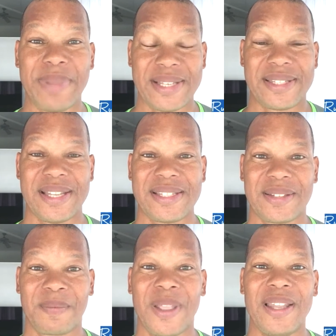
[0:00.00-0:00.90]

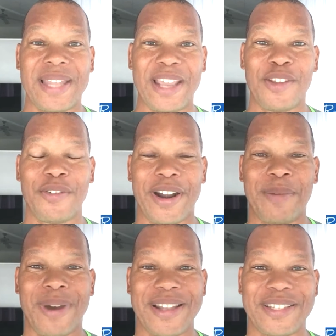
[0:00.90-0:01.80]
business. Thank you
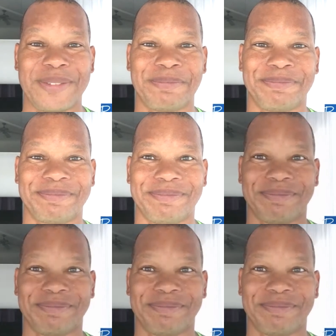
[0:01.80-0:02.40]
very much.